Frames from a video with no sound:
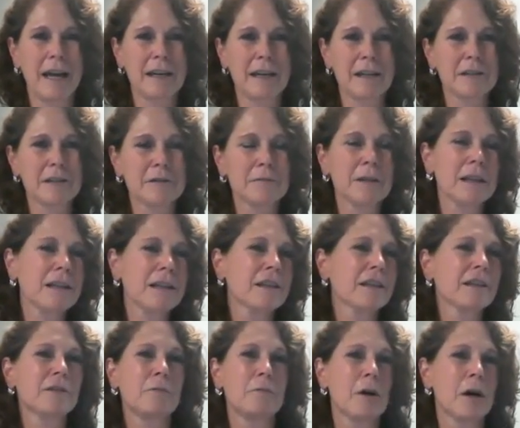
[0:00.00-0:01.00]
And it's really
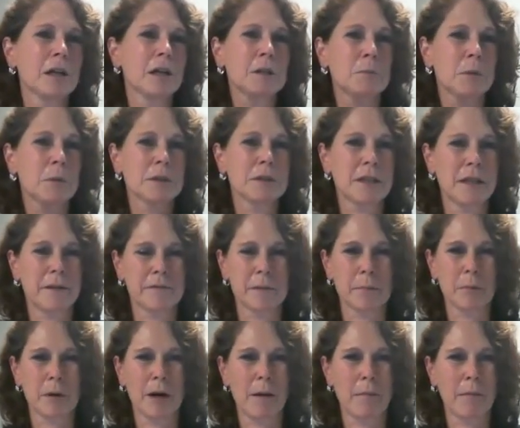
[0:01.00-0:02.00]
that the watch perceives
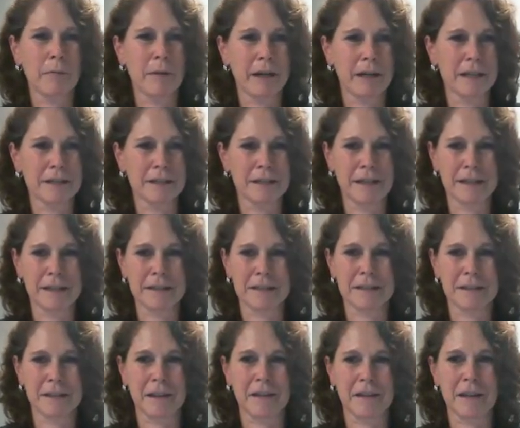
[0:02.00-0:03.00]
a problem that isn't
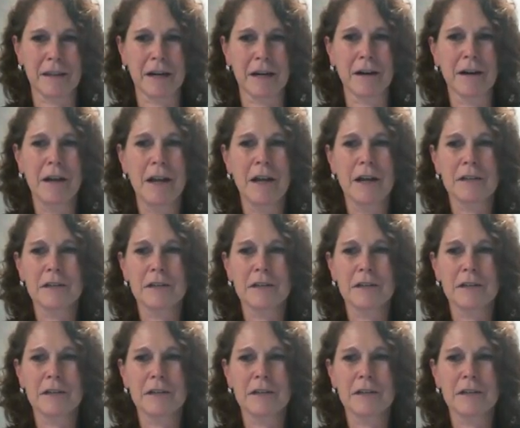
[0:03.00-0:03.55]
necessarily there.